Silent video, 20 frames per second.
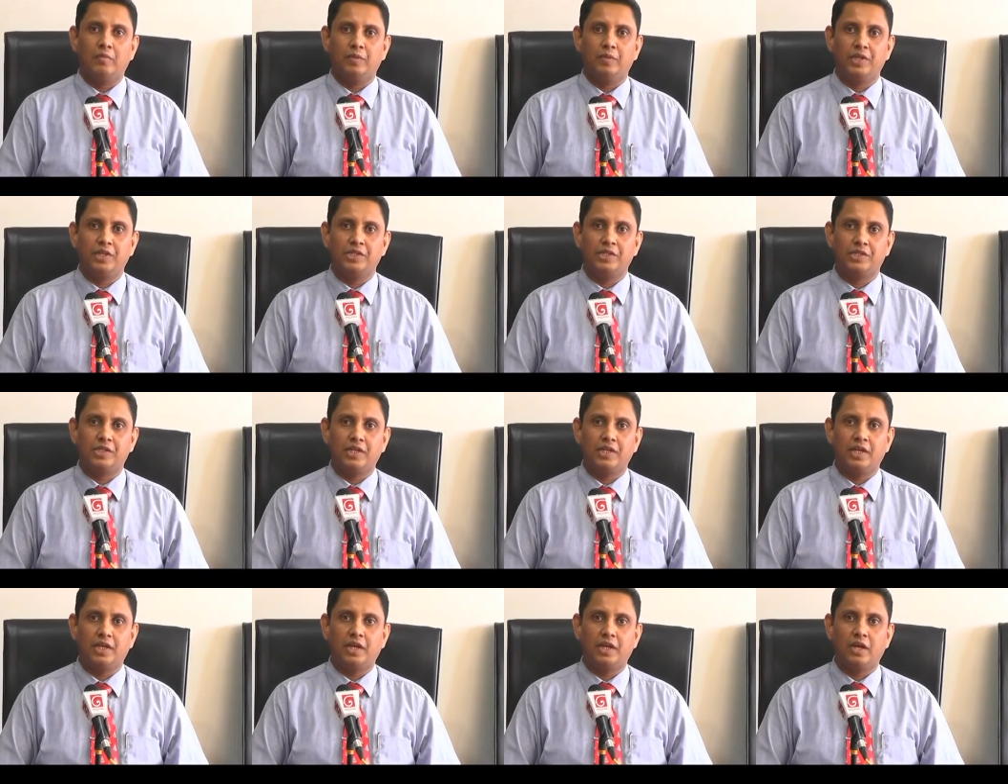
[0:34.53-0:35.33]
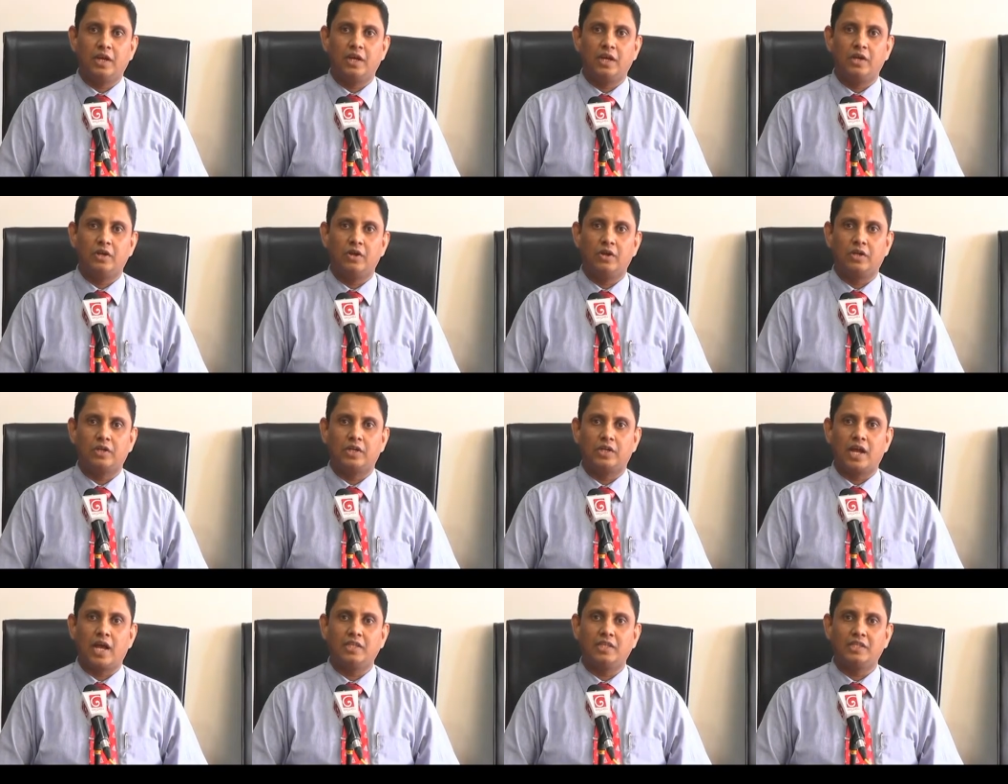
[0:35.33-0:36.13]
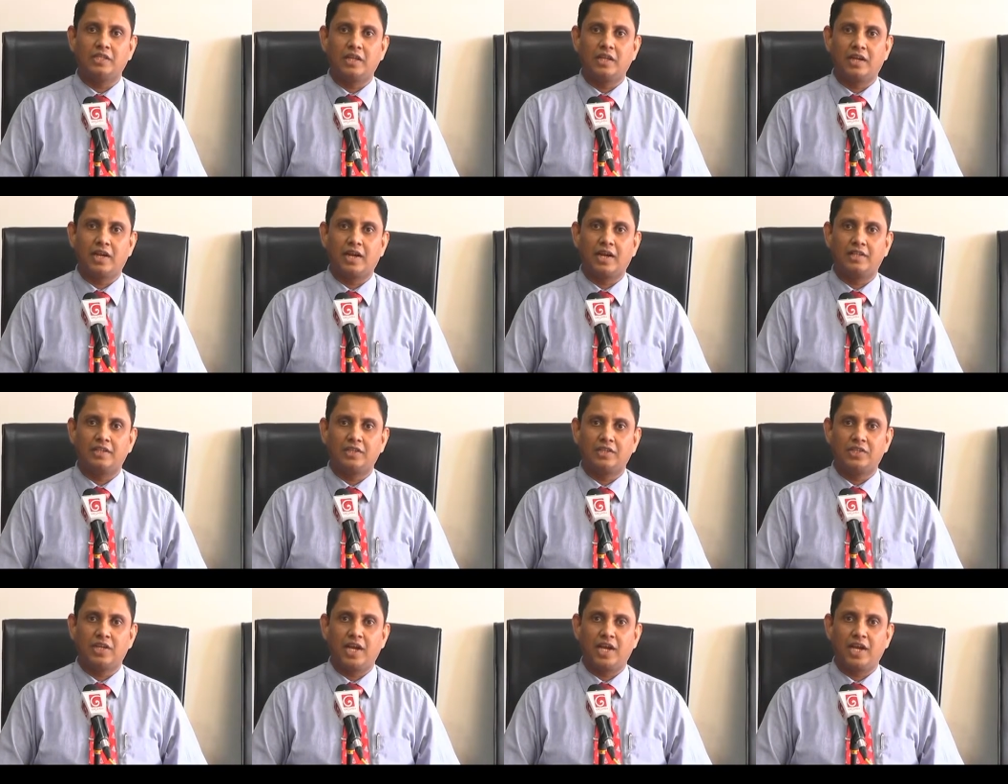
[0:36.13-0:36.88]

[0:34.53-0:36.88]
Minister Dr. Rajasenaratne